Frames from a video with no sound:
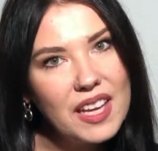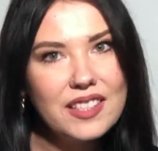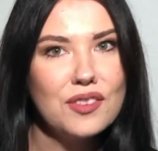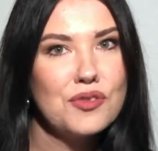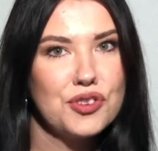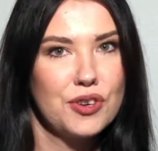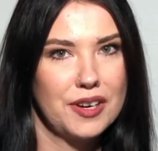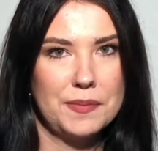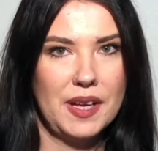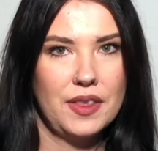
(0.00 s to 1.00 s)
so sure
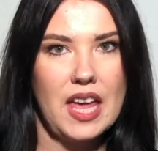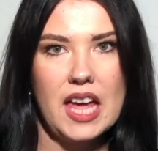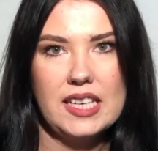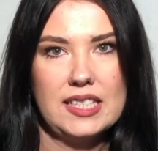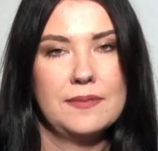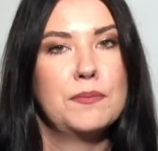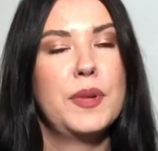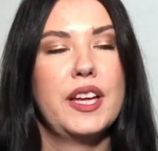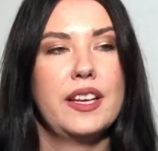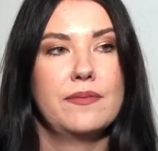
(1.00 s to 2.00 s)
about that,
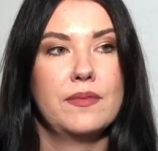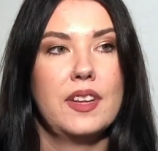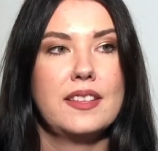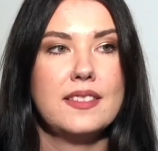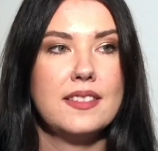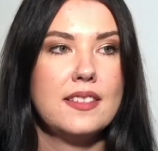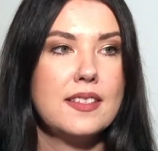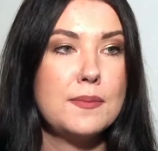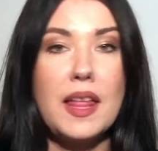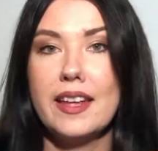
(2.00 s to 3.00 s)
but let's
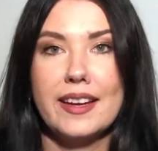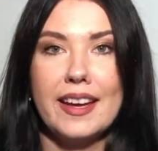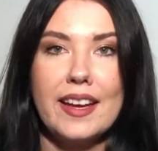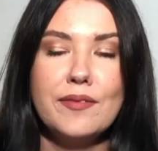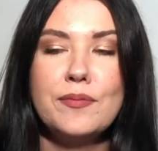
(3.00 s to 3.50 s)
smell it again.